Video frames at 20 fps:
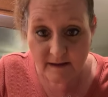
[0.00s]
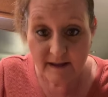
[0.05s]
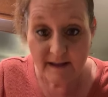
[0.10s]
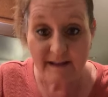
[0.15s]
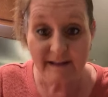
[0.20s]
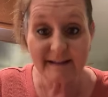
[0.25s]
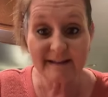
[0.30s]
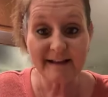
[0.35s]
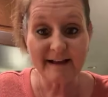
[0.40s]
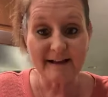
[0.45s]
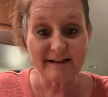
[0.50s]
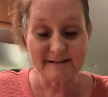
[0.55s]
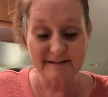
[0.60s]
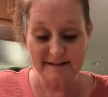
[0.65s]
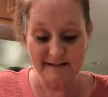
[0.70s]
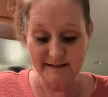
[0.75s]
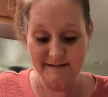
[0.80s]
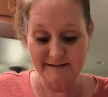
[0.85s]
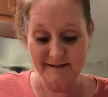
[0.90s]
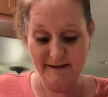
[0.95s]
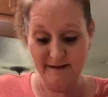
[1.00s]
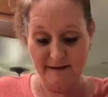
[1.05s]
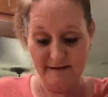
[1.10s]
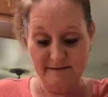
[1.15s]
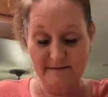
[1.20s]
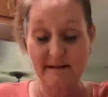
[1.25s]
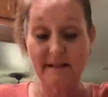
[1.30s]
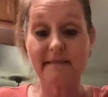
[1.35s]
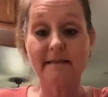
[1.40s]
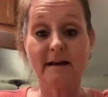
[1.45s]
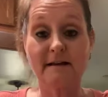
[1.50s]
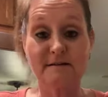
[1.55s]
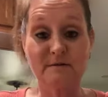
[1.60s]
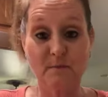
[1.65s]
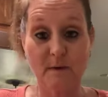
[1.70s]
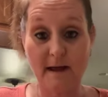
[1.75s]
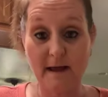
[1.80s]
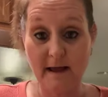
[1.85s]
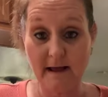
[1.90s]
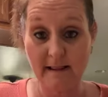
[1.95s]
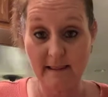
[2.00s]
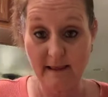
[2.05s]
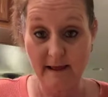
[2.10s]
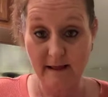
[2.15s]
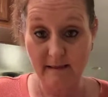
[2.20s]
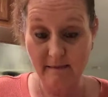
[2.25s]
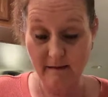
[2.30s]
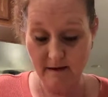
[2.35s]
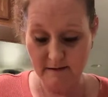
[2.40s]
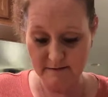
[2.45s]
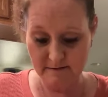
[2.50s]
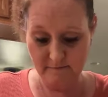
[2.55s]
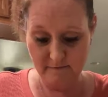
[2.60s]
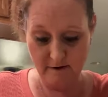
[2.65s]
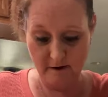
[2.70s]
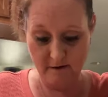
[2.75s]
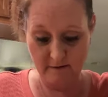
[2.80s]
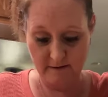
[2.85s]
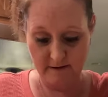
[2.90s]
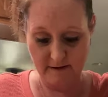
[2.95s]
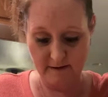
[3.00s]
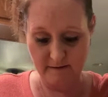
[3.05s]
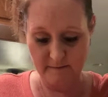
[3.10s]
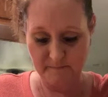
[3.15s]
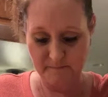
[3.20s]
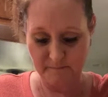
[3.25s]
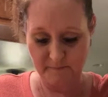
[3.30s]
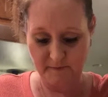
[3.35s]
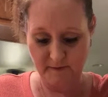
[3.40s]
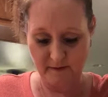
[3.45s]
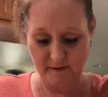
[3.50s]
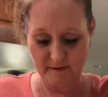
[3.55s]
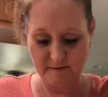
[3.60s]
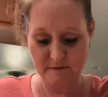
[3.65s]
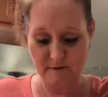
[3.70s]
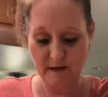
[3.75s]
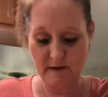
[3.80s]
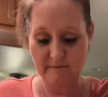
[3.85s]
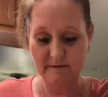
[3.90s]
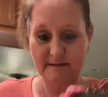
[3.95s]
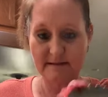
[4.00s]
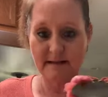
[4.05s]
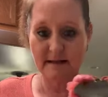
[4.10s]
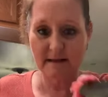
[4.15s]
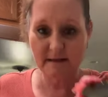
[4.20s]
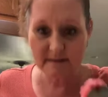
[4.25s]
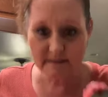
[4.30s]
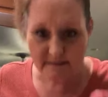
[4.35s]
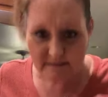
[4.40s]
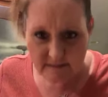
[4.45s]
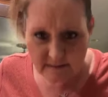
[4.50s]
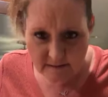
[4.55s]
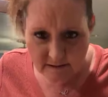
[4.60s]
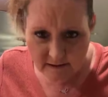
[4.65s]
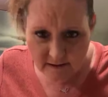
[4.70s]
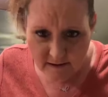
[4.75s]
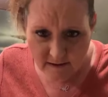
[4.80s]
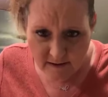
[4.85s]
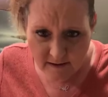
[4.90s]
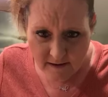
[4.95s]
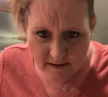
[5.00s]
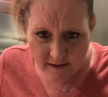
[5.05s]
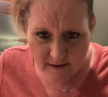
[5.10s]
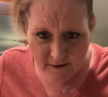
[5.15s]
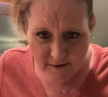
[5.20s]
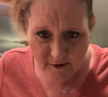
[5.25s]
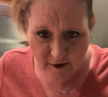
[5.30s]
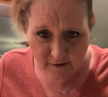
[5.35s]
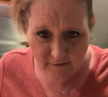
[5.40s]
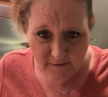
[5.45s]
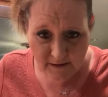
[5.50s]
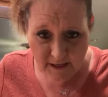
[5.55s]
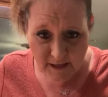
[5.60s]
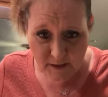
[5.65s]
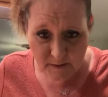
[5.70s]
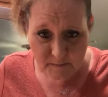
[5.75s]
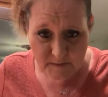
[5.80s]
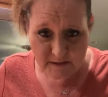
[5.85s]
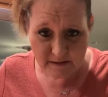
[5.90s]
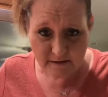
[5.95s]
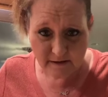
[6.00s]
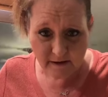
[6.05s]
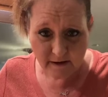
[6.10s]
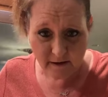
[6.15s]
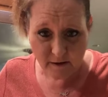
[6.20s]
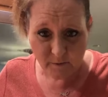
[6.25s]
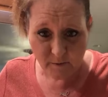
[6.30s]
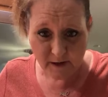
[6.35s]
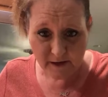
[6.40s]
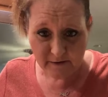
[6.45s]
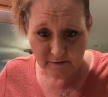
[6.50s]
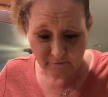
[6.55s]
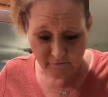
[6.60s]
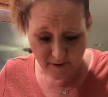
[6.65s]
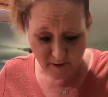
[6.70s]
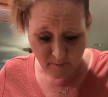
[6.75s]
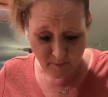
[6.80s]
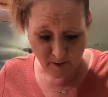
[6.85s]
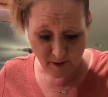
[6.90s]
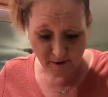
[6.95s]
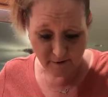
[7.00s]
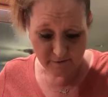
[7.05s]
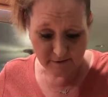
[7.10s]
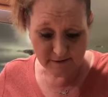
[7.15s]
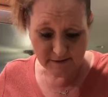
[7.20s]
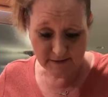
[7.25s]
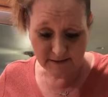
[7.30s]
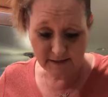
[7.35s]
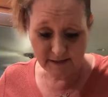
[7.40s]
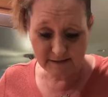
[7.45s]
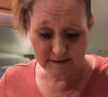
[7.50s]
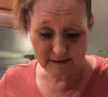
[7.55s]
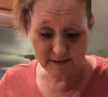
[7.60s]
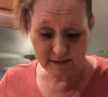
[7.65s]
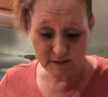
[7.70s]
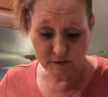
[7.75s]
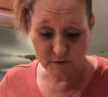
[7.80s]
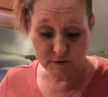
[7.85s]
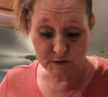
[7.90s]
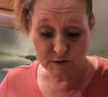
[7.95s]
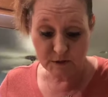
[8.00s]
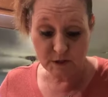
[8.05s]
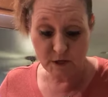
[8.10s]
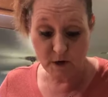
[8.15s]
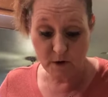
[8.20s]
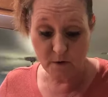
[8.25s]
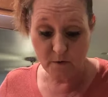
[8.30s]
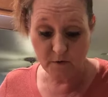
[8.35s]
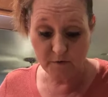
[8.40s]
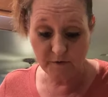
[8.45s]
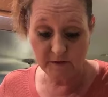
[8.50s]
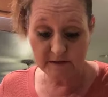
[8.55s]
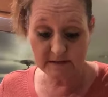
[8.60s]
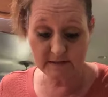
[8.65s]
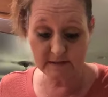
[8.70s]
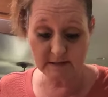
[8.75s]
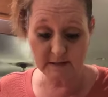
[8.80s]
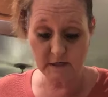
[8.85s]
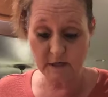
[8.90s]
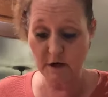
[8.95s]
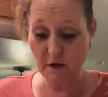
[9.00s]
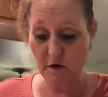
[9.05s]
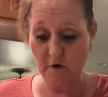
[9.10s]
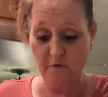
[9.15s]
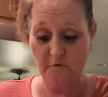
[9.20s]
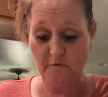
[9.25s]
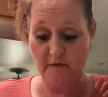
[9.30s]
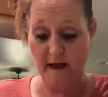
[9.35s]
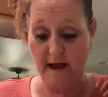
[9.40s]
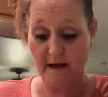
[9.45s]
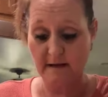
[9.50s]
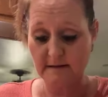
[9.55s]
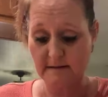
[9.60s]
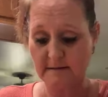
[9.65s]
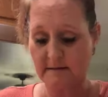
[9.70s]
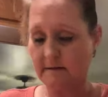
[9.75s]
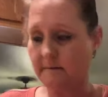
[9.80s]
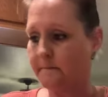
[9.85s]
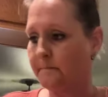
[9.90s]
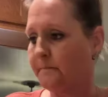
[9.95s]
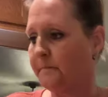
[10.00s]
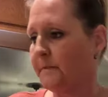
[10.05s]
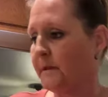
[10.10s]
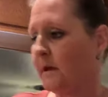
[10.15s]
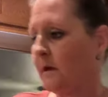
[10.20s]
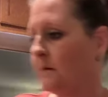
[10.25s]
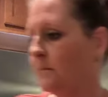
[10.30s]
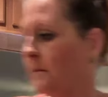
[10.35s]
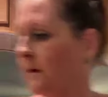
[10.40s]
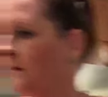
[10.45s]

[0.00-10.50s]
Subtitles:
yes, it does. That's why I like lots of garlic. So Kevin says, garlic keeps away the vampires. Yes, they do. So this is gonna go fast. Matter